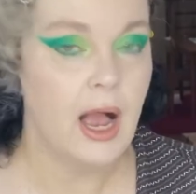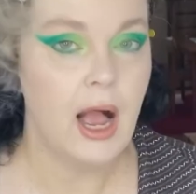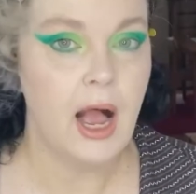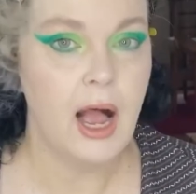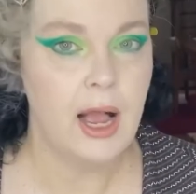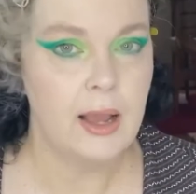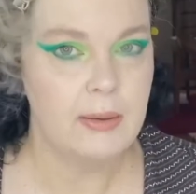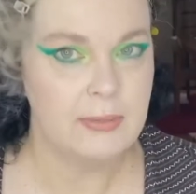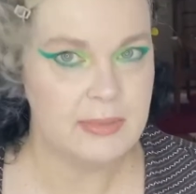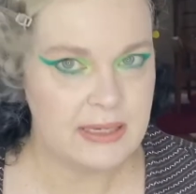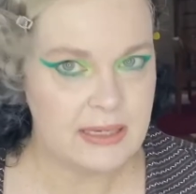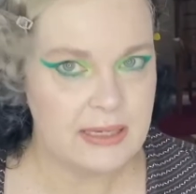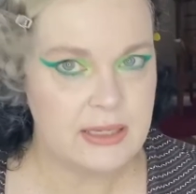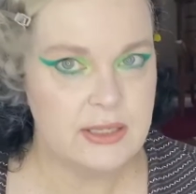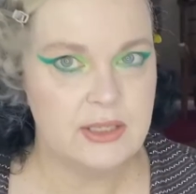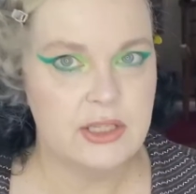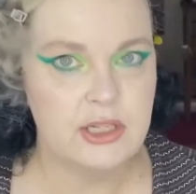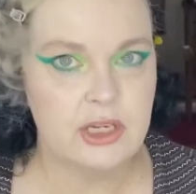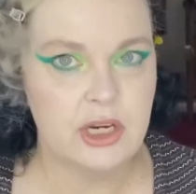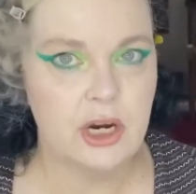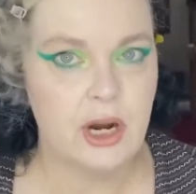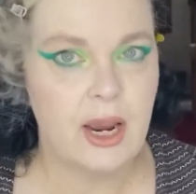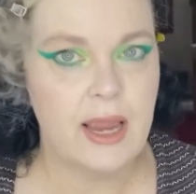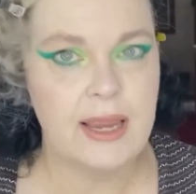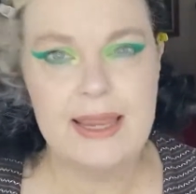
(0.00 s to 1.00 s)
easier. I
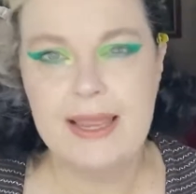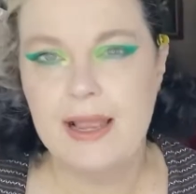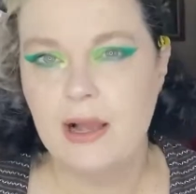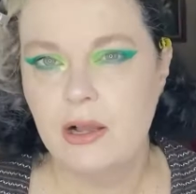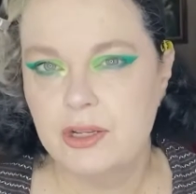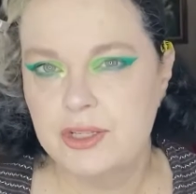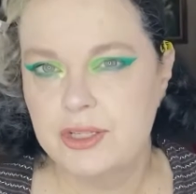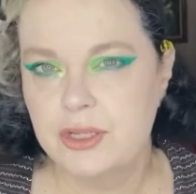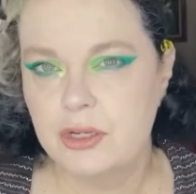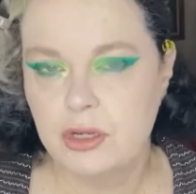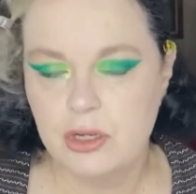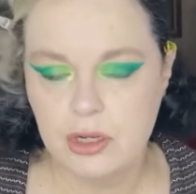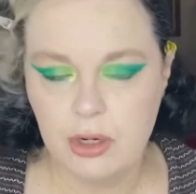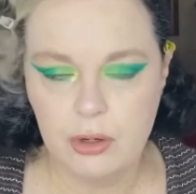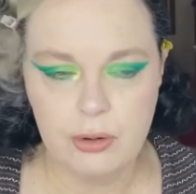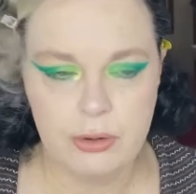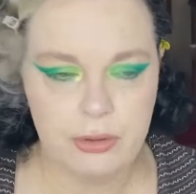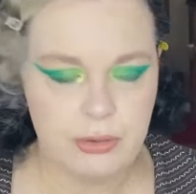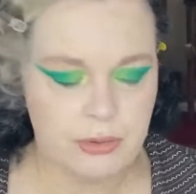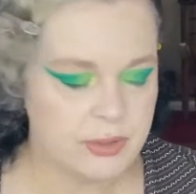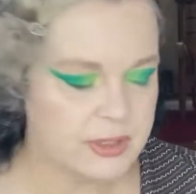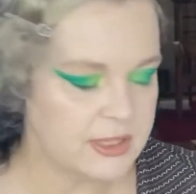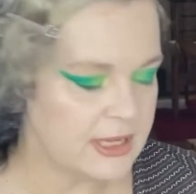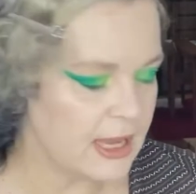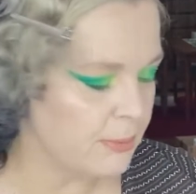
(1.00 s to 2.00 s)
can also go through
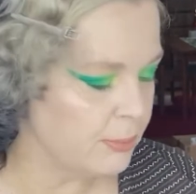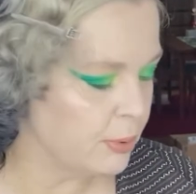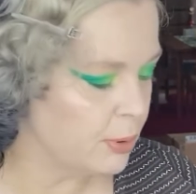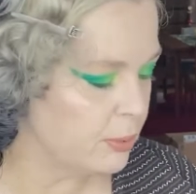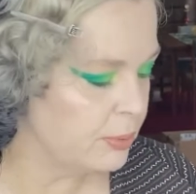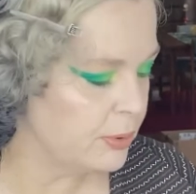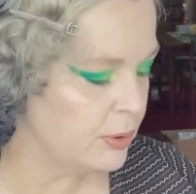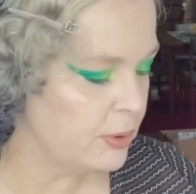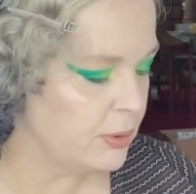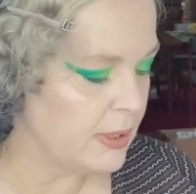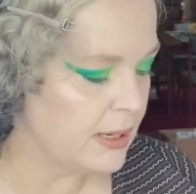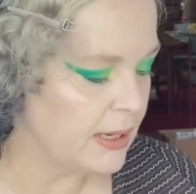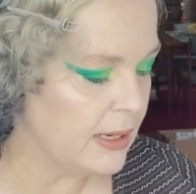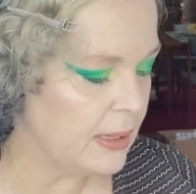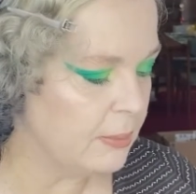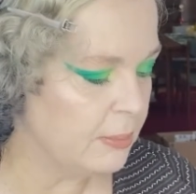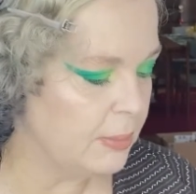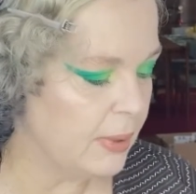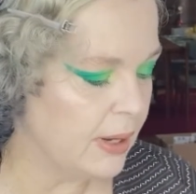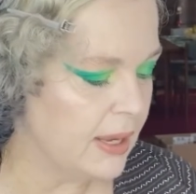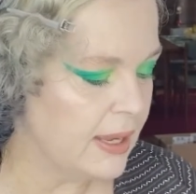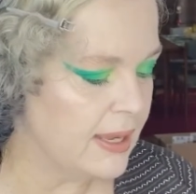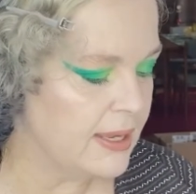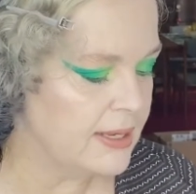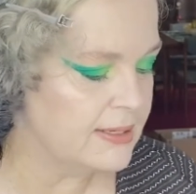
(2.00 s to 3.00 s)
Sample Beauty,
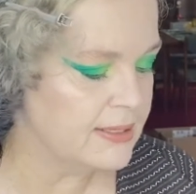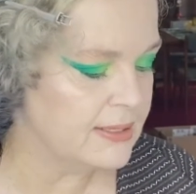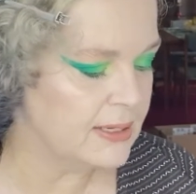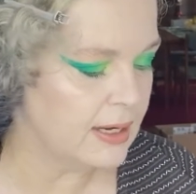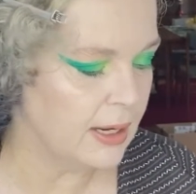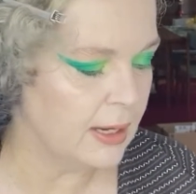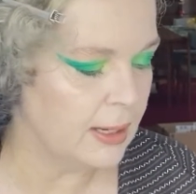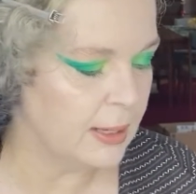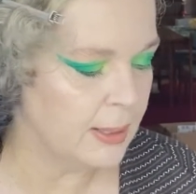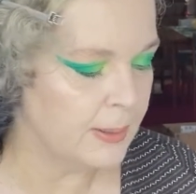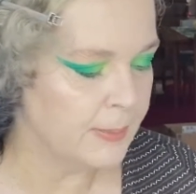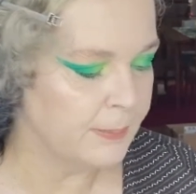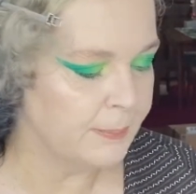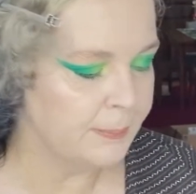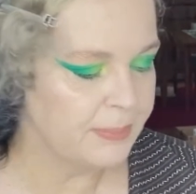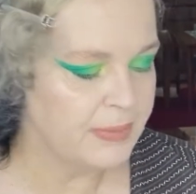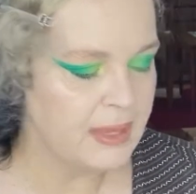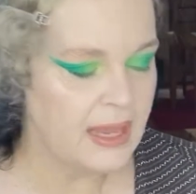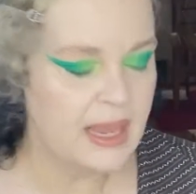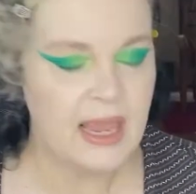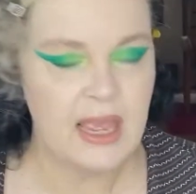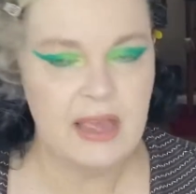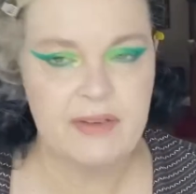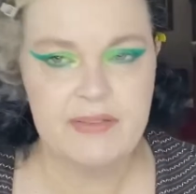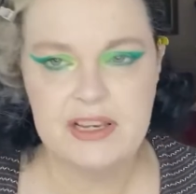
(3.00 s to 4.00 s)
but if
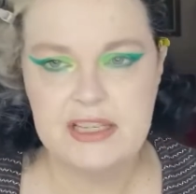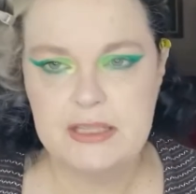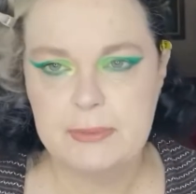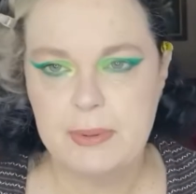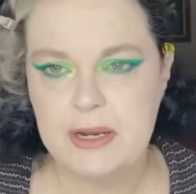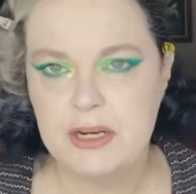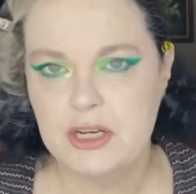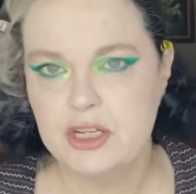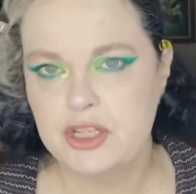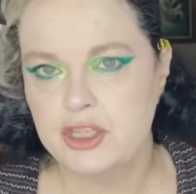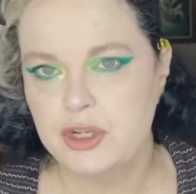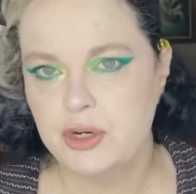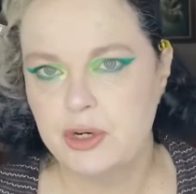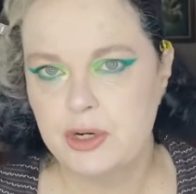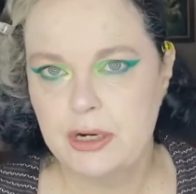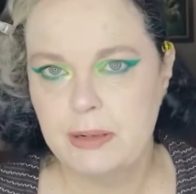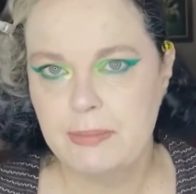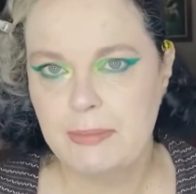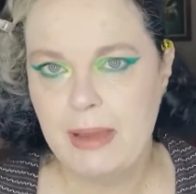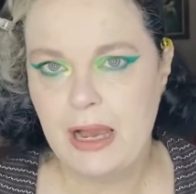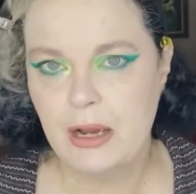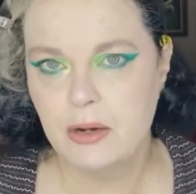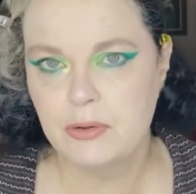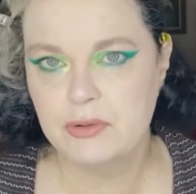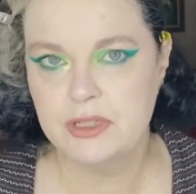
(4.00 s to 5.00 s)
I spend a certain
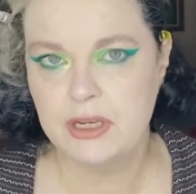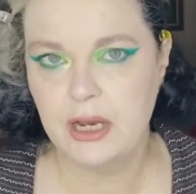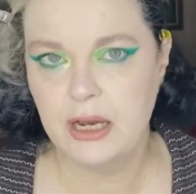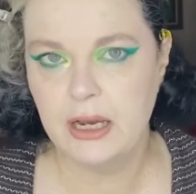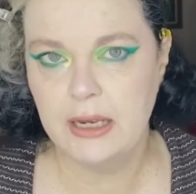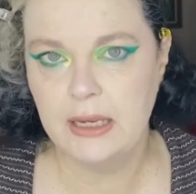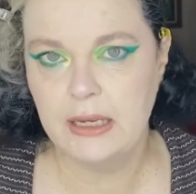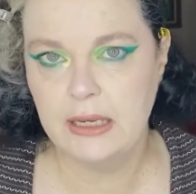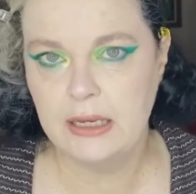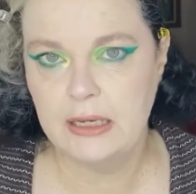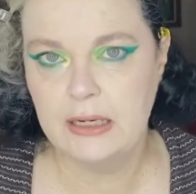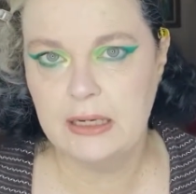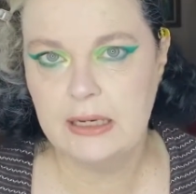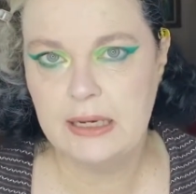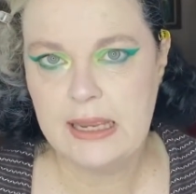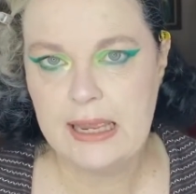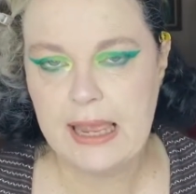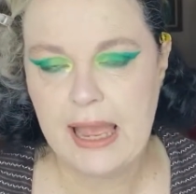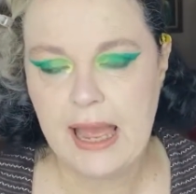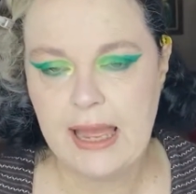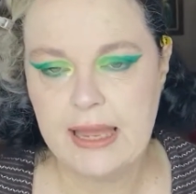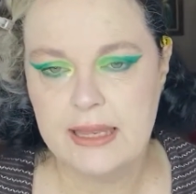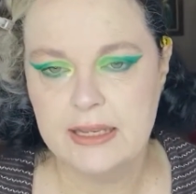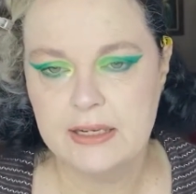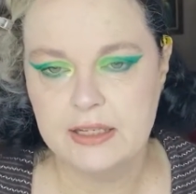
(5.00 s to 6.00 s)
amount, I can
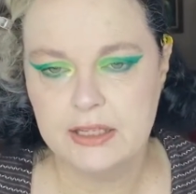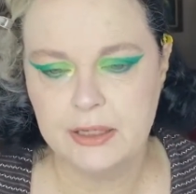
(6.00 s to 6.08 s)
get